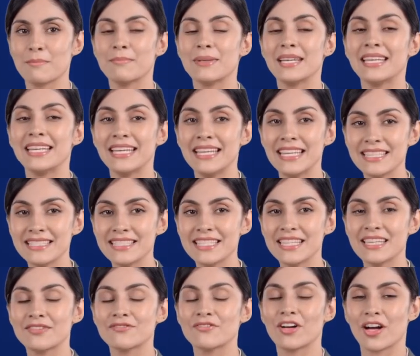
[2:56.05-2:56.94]
but
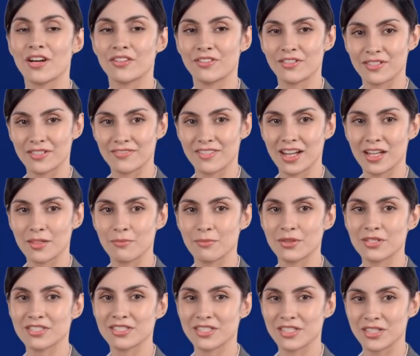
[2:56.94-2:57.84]
easy for other
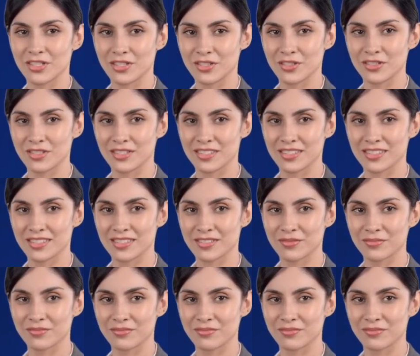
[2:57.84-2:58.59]
developers to use.